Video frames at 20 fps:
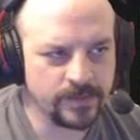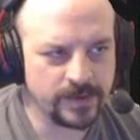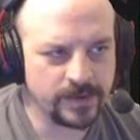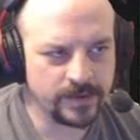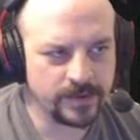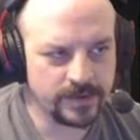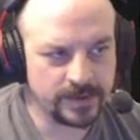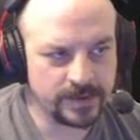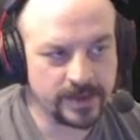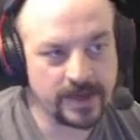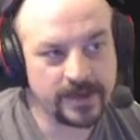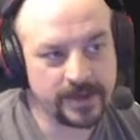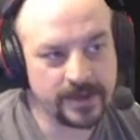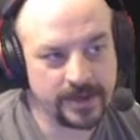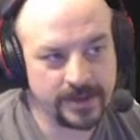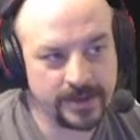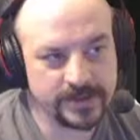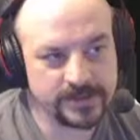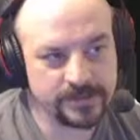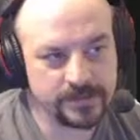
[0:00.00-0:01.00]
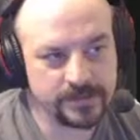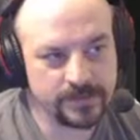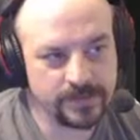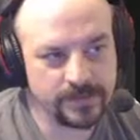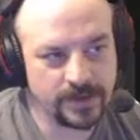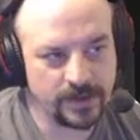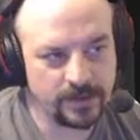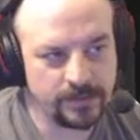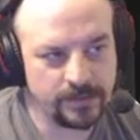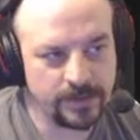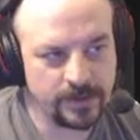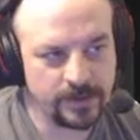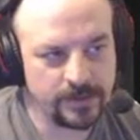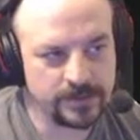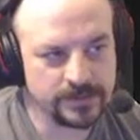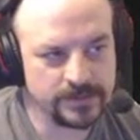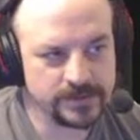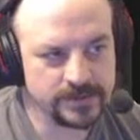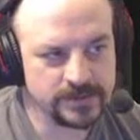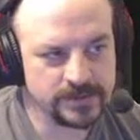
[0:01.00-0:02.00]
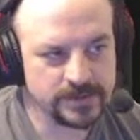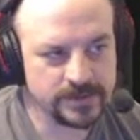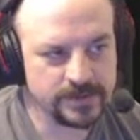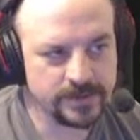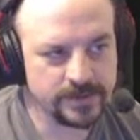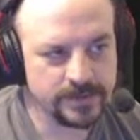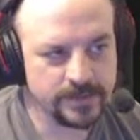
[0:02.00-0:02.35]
They're detecting as bones.